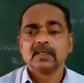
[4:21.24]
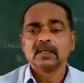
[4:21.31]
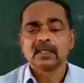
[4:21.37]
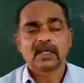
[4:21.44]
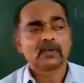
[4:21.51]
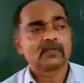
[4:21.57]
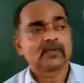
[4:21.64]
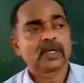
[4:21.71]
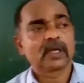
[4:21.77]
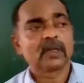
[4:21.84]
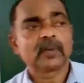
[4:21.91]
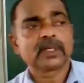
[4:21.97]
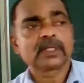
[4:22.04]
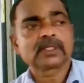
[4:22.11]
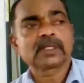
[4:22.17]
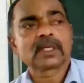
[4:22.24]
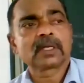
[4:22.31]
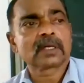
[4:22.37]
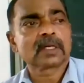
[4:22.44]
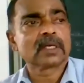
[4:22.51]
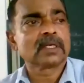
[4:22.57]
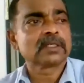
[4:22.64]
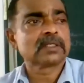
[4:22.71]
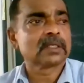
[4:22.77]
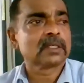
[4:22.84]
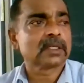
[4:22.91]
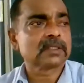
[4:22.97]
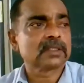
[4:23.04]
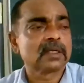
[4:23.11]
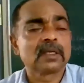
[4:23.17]
If elements are arranged in the
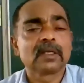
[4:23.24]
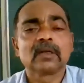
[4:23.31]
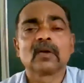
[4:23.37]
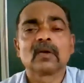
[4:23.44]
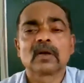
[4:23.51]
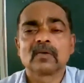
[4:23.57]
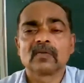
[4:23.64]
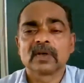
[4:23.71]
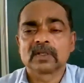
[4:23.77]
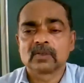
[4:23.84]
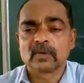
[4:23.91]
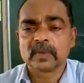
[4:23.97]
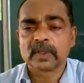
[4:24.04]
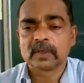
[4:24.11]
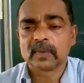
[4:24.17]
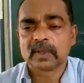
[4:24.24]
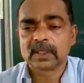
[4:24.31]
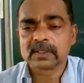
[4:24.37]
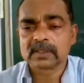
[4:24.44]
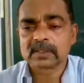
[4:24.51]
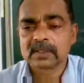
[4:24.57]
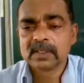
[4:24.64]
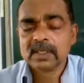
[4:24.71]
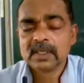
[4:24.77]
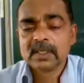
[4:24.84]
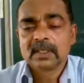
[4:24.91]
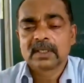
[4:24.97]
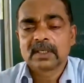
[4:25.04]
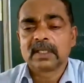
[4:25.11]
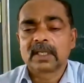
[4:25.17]
ascending order of atomic mass,
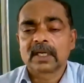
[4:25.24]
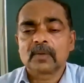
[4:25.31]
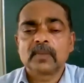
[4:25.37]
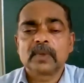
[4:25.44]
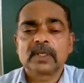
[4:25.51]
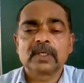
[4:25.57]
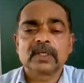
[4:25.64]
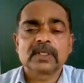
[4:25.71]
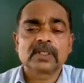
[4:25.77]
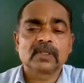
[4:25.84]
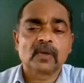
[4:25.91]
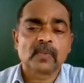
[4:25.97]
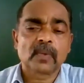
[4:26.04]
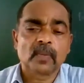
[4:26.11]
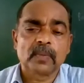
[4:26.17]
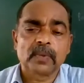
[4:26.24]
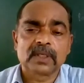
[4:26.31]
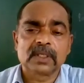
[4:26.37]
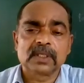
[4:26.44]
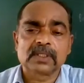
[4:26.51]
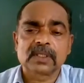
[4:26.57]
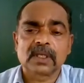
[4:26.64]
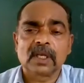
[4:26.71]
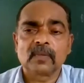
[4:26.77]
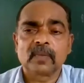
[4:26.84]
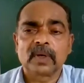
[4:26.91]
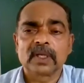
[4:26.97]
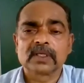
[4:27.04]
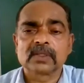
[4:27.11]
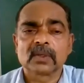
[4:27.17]
then the repetition of properties take
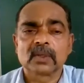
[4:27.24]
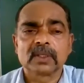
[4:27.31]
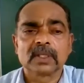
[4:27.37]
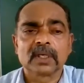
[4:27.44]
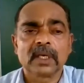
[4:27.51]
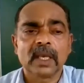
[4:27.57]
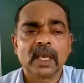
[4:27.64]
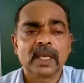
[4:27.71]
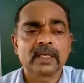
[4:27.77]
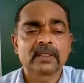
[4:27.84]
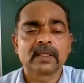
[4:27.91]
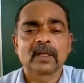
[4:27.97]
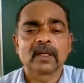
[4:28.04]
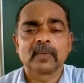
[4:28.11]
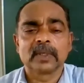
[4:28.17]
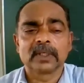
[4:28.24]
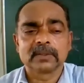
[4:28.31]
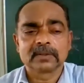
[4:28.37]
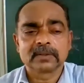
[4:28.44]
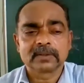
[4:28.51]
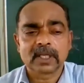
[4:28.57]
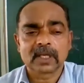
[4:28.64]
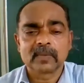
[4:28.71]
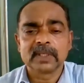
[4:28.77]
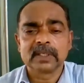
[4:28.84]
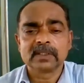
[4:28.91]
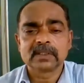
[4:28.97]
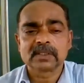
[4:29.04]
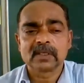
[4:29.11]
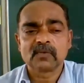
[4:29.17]
place on the 8th element. That
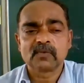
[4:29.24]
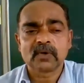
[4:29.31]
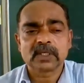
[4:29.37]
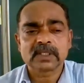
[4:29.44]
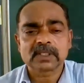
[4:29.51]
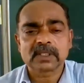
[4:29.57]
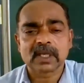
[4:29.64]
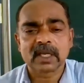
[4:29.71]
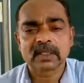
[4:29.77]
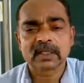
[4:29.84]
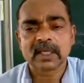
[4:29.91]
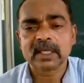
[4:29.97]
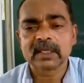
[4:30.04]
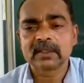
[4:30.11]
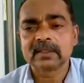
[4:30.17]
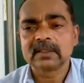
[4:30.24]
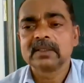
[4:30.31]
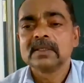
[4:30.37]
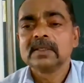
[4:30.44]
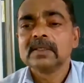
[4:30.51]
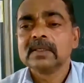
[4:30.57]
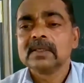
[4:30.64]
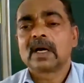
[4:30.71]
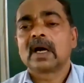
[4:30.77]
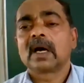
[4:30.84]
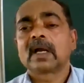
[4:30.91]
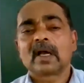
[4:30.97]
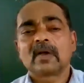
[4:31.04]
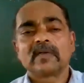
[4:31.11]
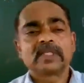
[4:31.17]
means the first and 8th are
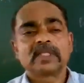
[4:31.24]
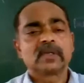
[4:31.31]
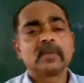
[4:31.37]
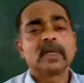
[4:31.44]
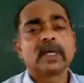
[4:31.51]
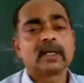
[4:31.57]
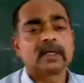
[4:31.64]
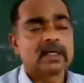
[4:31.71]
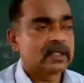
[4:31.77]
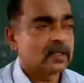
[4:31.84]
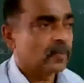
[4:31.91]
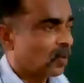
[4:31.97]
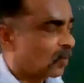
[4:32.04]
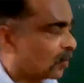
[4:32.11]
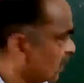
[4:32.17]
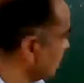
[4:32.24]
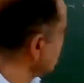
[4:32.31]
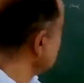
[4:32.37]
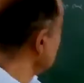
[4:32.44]
having similarity in their properties.